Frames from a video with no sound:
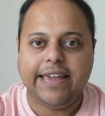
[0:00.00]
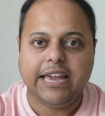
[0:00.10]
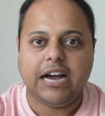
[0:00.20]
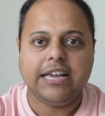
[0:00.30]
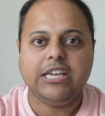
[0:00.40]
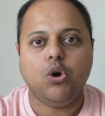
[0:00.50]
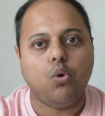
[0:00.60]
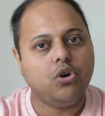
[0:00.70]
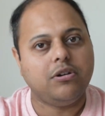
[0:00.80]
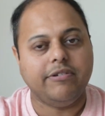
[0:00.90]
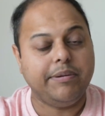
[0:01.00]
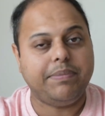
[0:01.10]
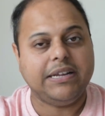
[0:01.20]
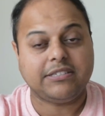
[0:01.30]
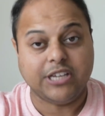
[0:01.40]
AI won't
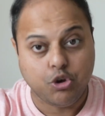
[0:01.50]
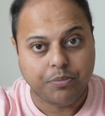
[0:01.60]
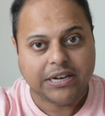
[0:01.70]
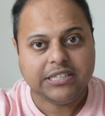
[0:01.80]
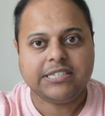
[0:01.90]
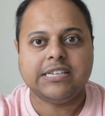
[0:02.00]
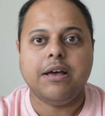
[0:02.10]
replace humans,